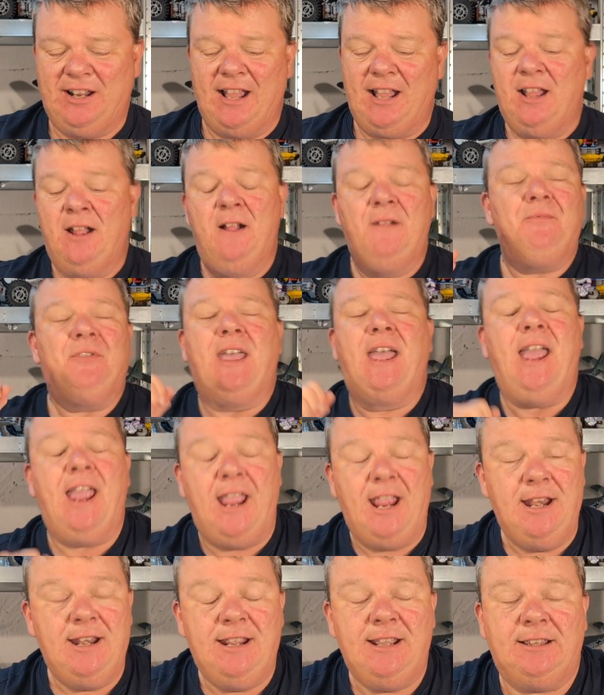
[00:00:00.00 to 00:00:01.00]
that?
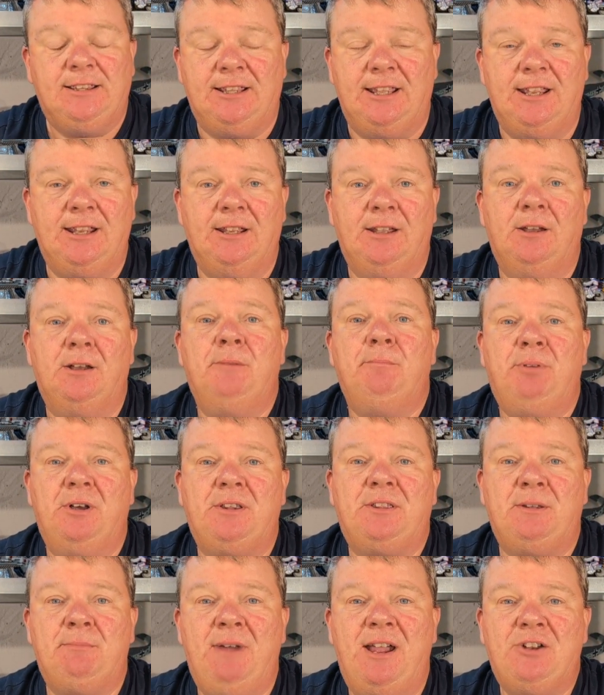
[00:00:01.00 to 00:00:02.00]
Anything
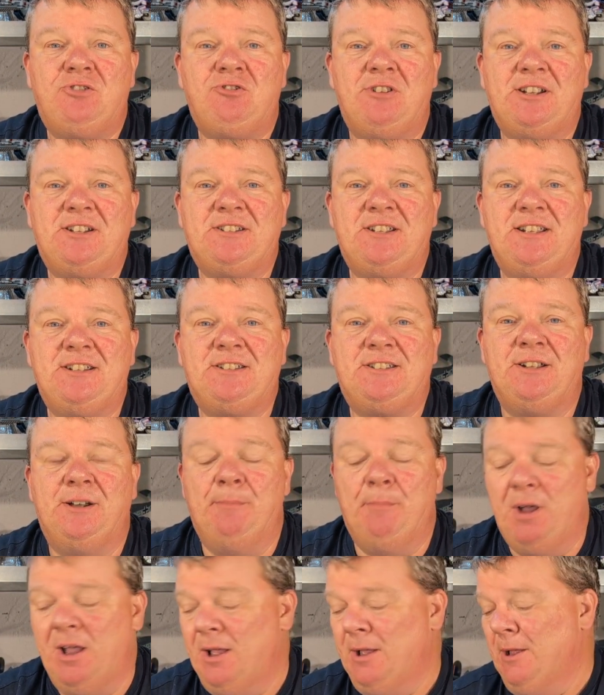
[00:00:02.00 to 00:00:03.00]
but the metric
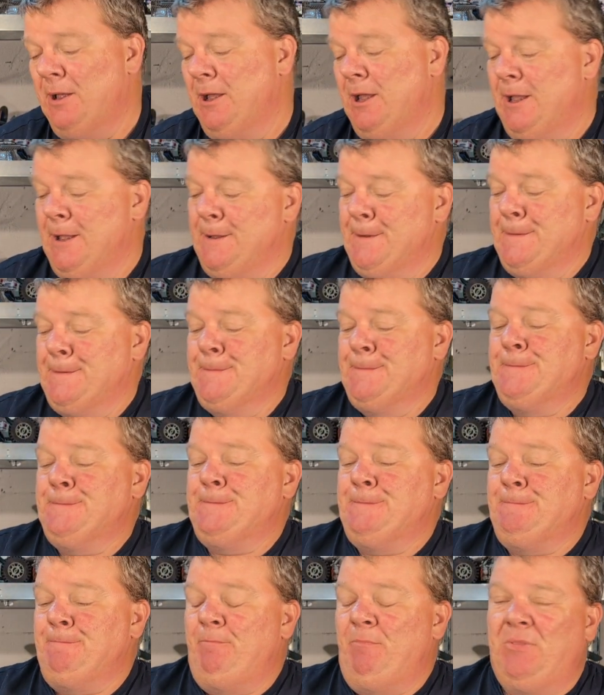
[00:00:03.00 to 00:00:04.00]
system.
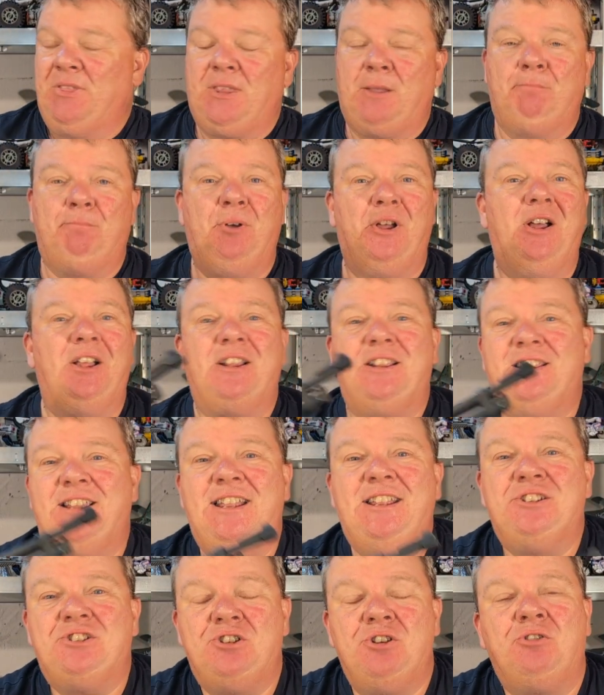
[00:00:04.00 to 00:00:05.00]
But at
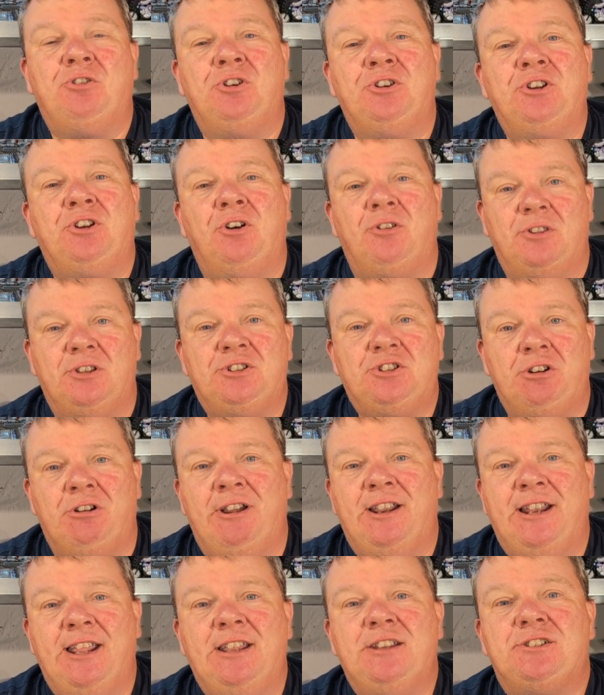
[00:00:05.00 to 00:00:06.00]
least you could have got the
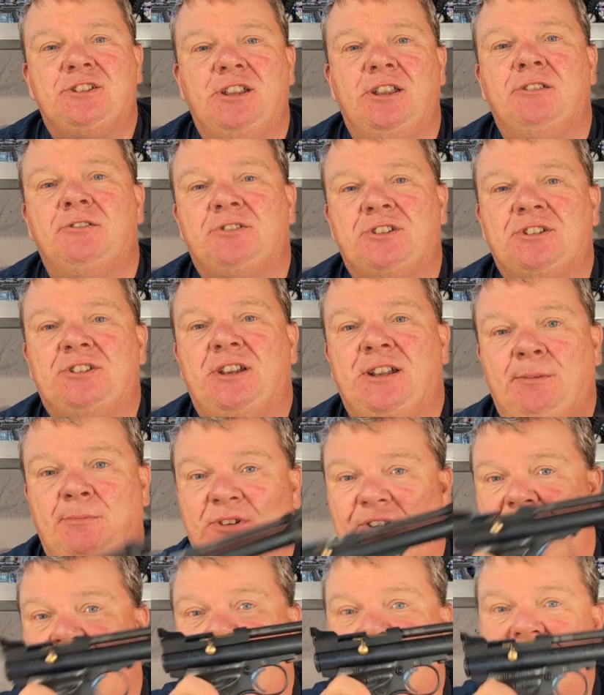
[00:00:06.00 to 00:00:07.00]
Chinese to use the same
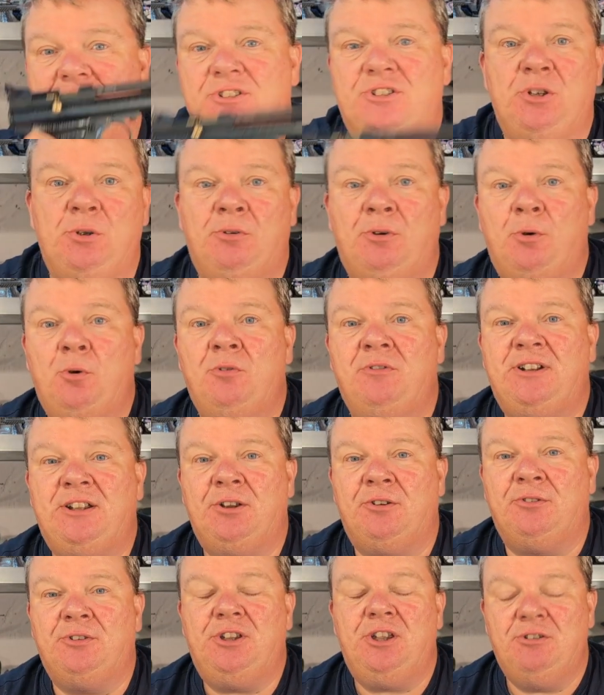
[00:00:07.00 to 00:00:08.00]
threads as you were
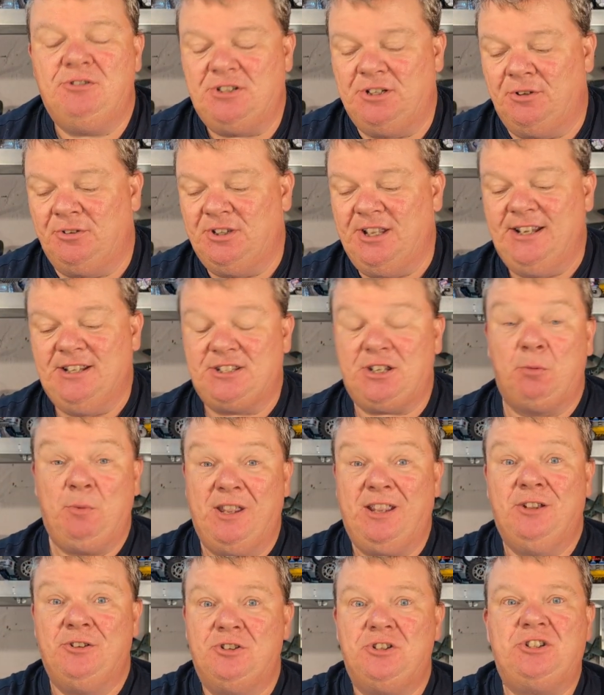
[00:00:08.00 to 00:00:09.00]
already using on these, so
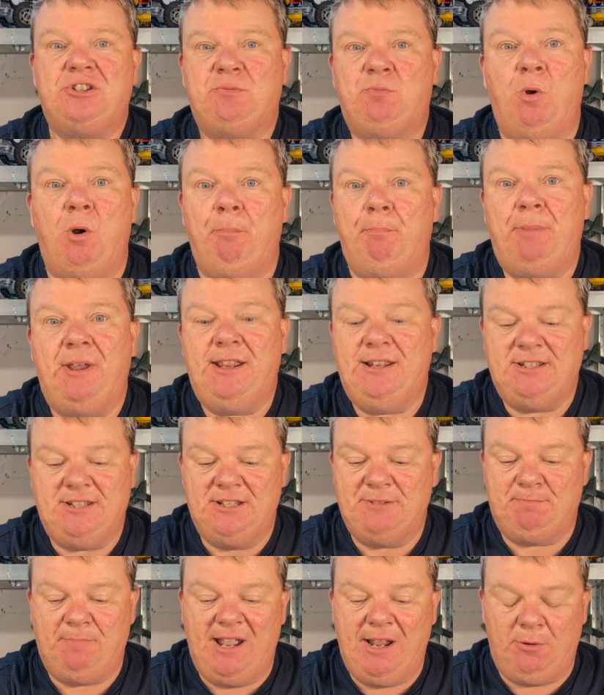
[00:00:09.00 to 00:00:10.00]
we can just swap
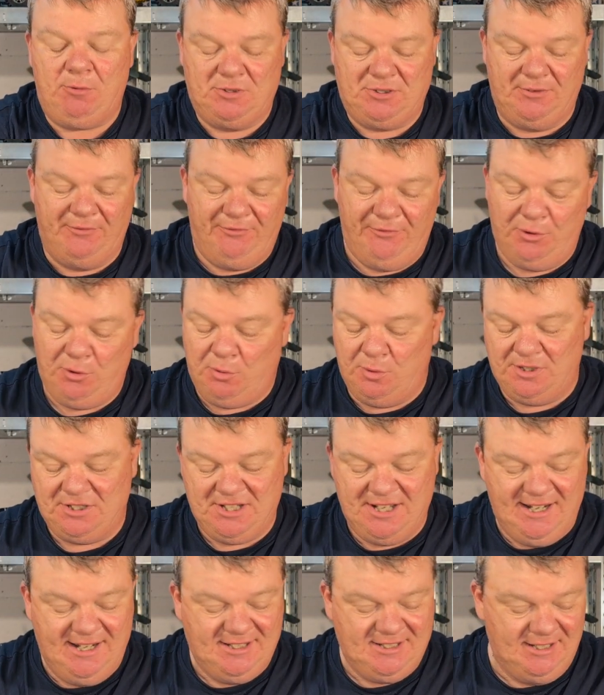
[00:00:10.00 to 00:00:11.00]
pieces backwards and
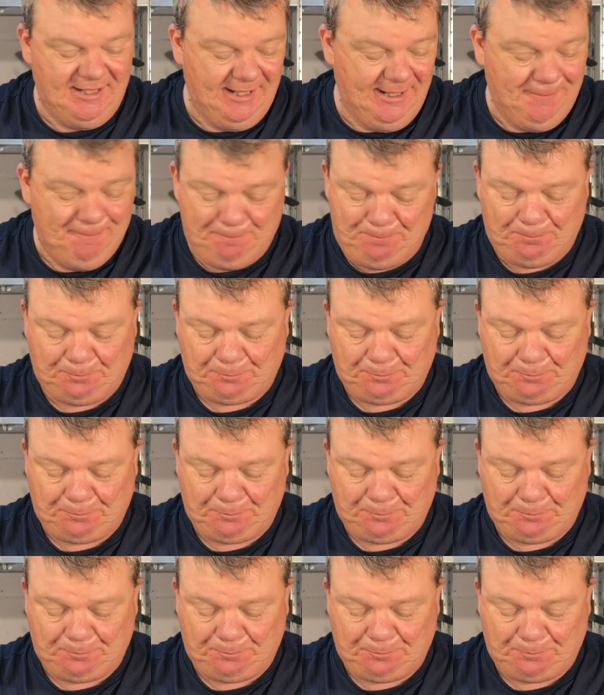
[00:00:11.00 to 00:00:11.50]
forwards easily.